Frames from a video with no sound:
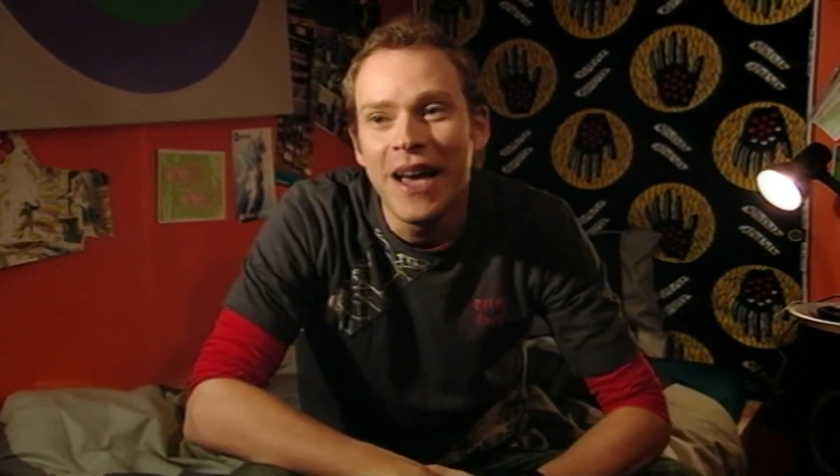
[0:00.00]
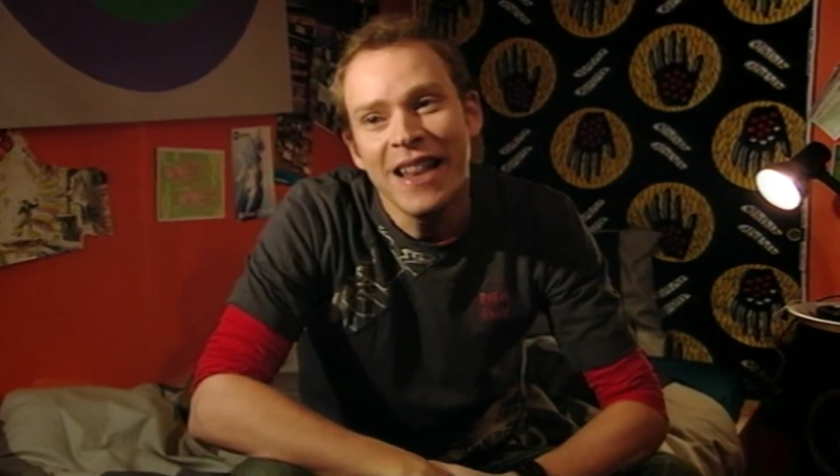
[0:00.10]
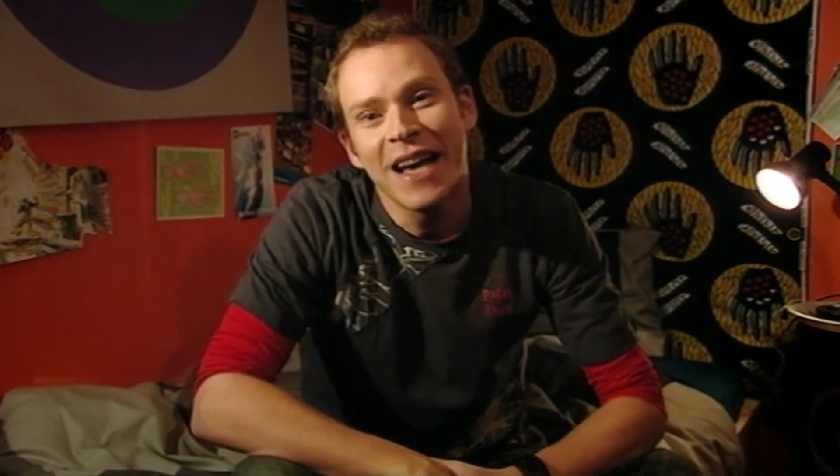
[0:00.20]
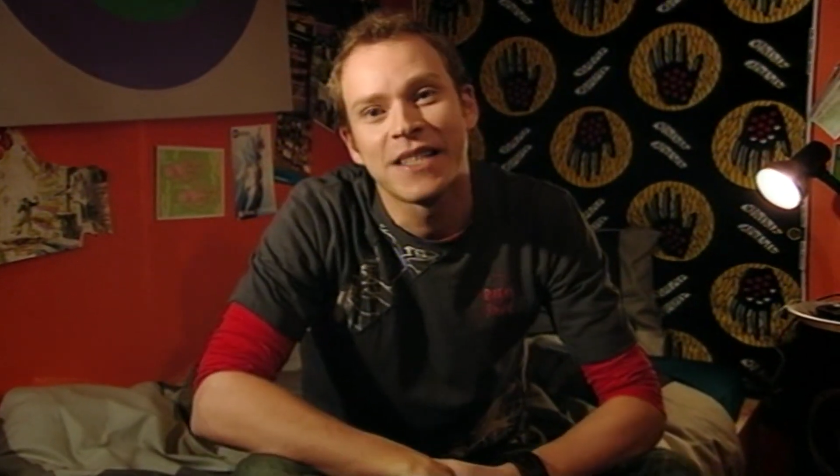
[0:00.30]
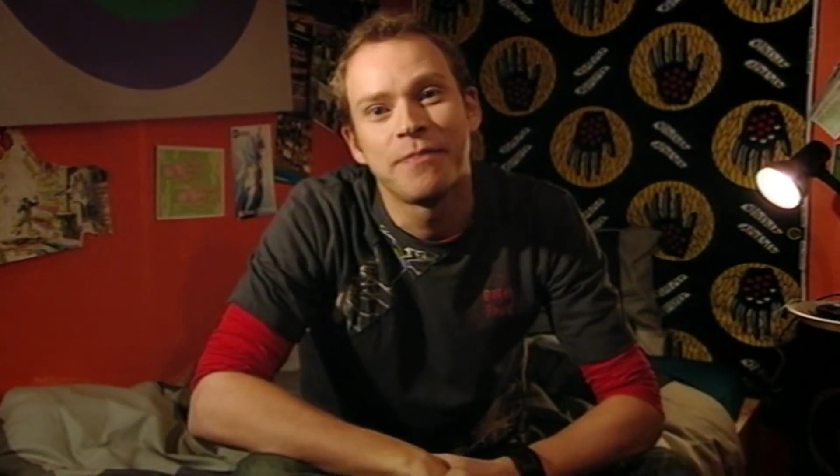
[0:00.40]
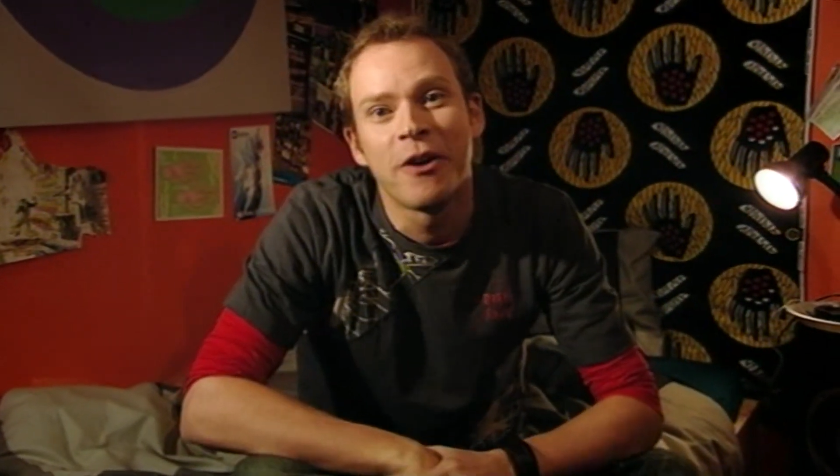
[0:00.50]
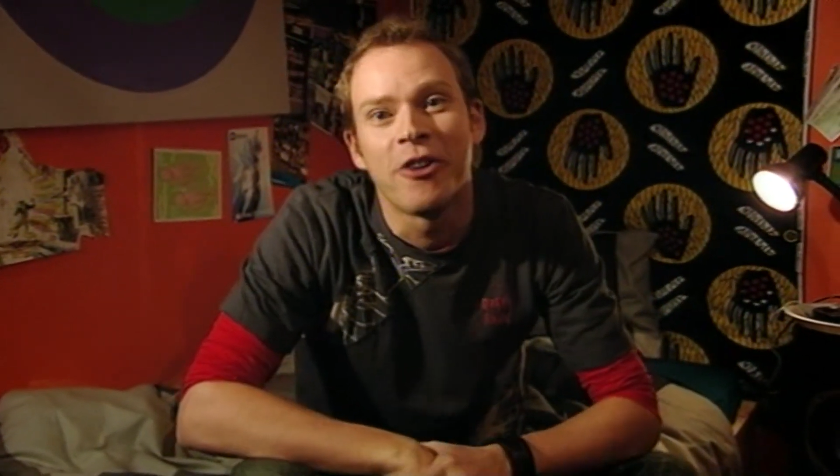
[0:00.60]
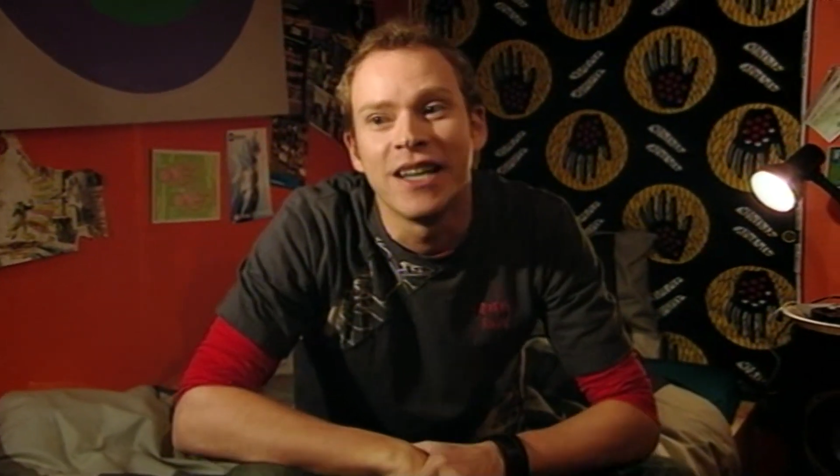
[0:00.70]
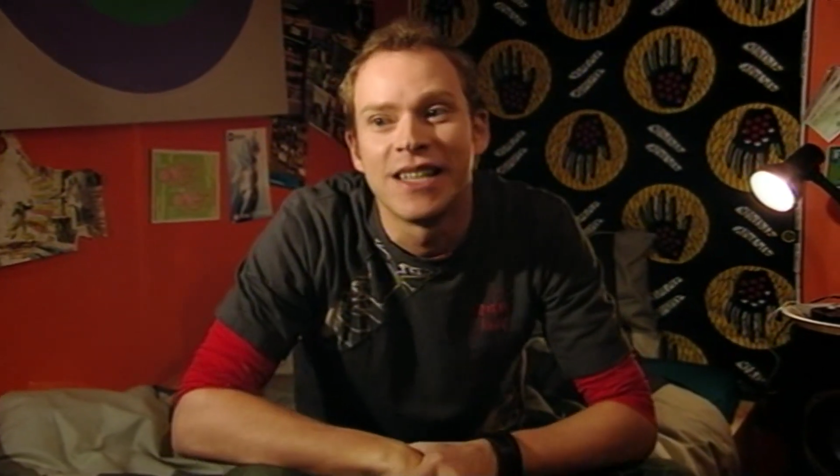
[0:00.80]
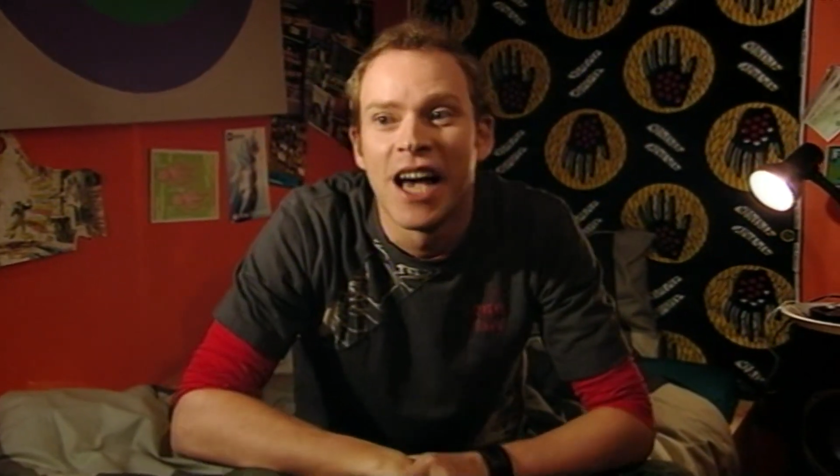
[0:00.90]
in that
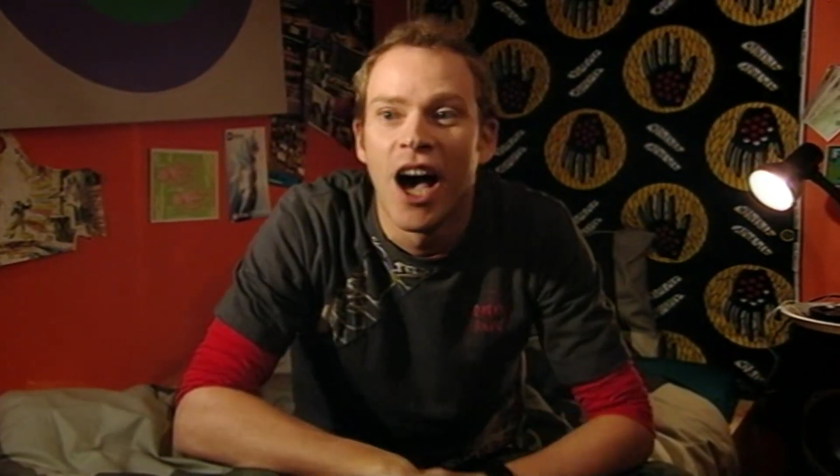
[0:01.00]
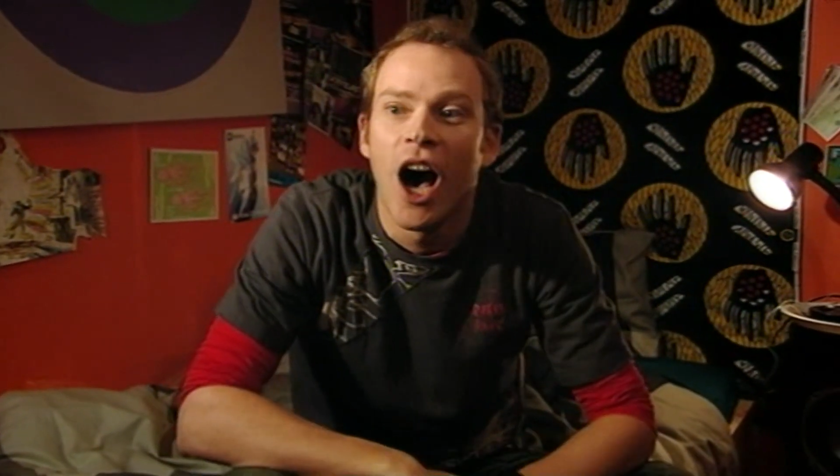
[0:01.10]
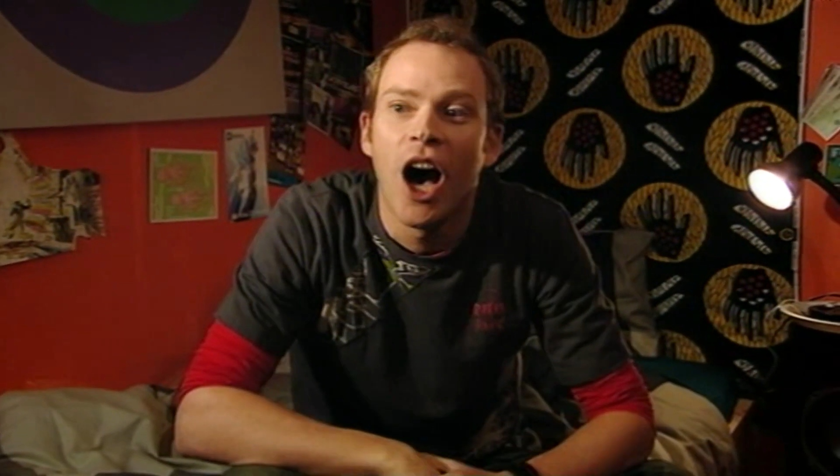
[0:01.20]
spirit,